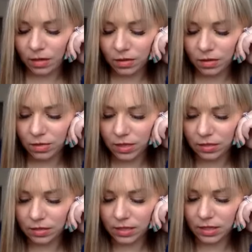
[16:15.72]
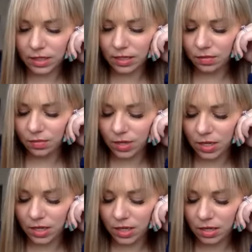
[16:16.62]
Who else can
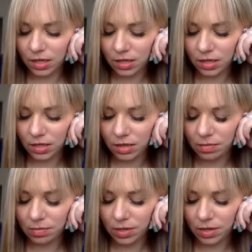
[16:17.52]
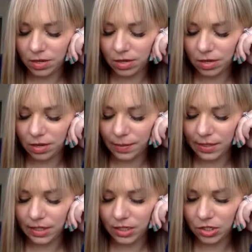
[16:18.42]
we put on our
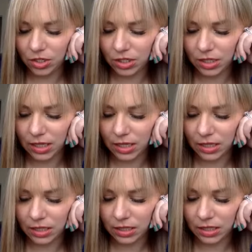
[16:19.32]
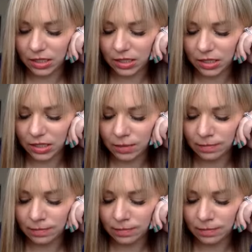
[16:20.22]
potential stylist list?